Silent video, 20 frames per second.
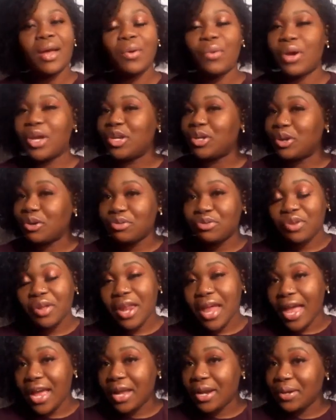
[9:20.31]
When you don't feel
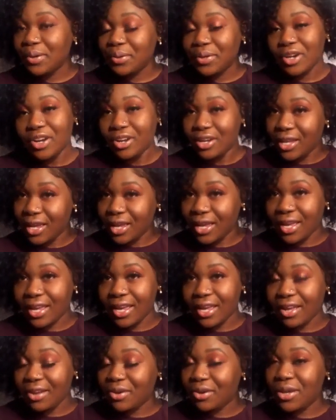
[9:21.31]
like gluing on your
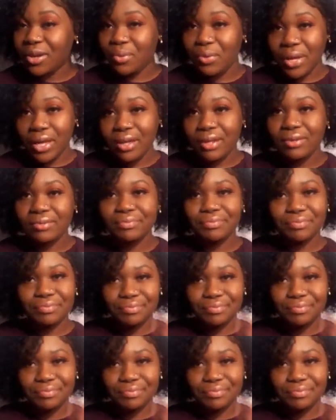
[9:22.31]
hair or your wig,